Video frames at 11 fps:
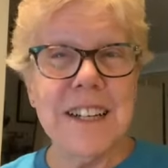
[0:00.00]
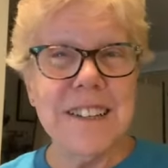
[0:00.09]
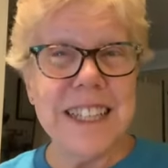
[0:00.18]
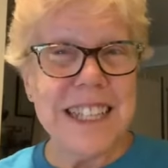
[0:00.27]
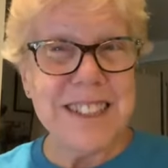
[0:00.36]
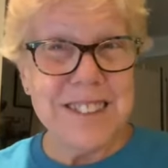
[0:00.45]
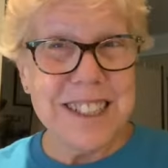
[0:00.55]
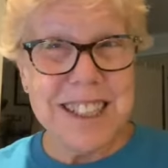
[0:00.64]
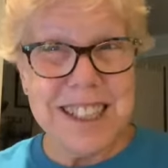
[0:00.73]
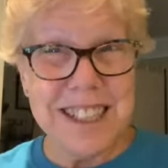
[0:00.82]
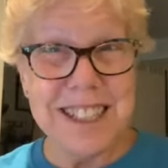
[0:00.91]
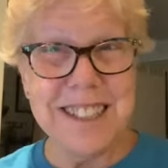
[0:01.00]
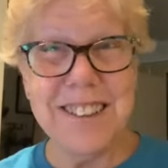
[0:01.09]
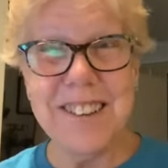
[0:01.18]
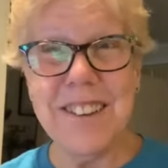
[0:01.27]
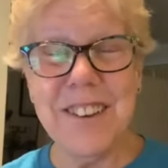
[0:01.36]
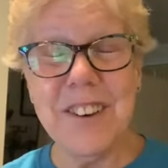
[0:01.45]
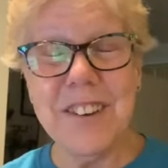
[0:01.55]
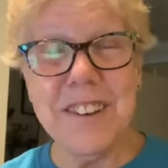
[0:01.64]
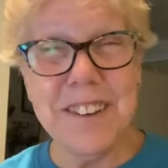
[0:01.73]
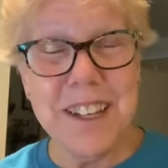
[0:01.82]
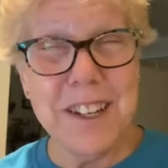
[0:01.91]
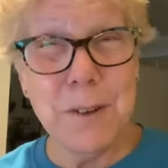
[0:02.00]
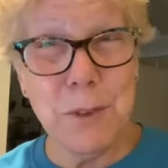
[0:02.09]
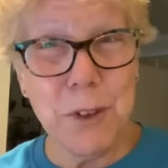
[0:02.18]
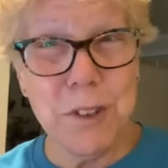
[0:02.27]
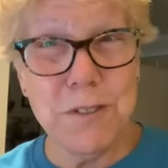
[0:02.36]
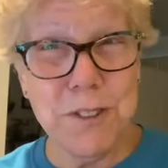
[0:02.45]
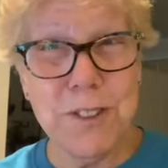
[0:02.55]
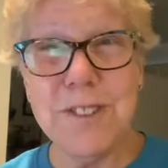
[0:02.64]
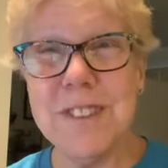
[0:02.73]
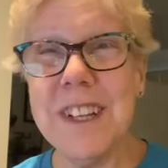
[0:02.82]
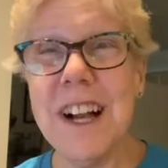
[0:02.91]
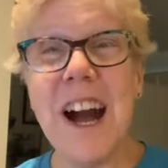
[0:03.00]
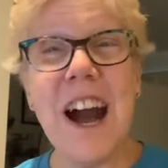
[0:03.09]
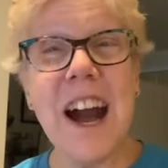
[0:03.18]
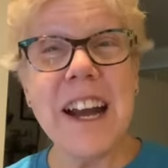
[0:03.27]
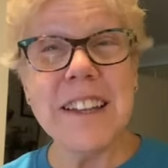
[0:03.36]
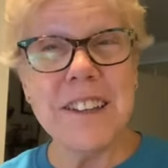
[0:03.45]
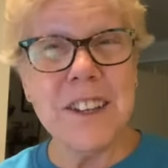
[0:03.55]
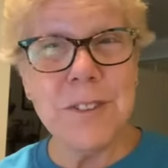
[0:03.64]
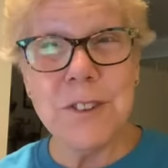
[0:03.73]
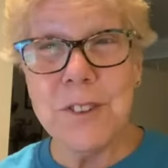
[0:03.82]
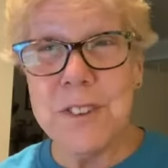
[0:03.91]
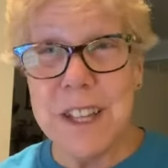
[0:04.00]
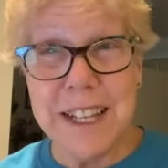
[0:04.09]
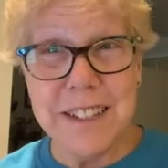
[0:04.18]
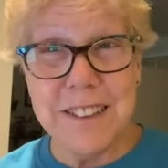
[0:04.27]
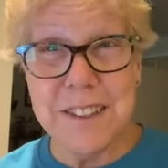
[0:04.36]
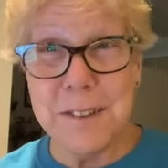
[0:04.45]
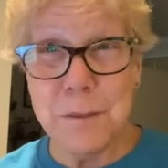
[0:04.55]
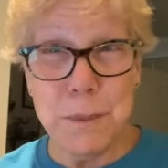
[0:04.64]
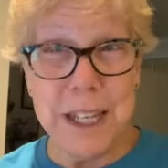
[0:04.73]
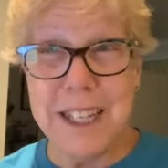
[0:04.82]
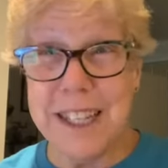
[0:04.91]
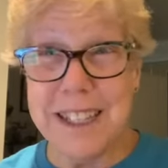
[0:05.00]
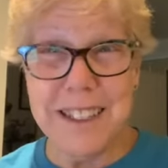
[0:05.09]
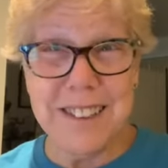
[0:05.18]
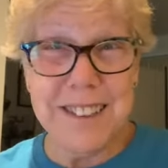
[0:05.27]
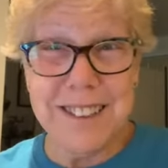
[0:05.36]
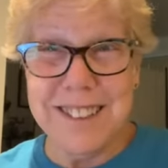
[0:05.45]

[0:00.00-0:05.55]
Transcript: Now, you're going to think I'm awful. I never liked his paintings.